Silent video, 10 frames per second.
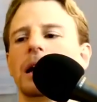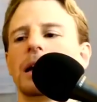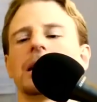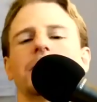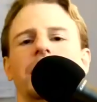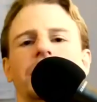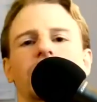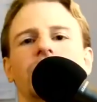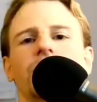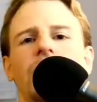some kind
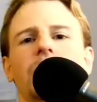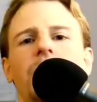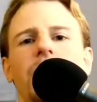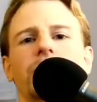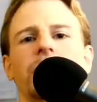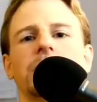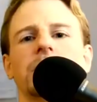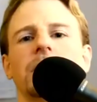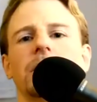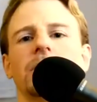of carbohydrate
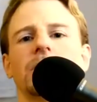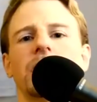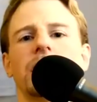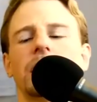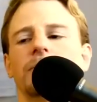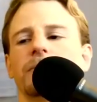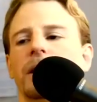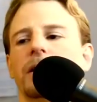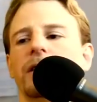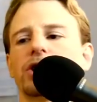uh, containing
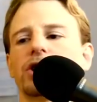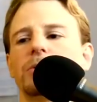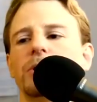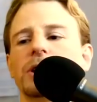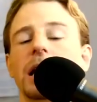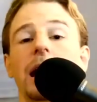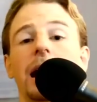uh, vegetables.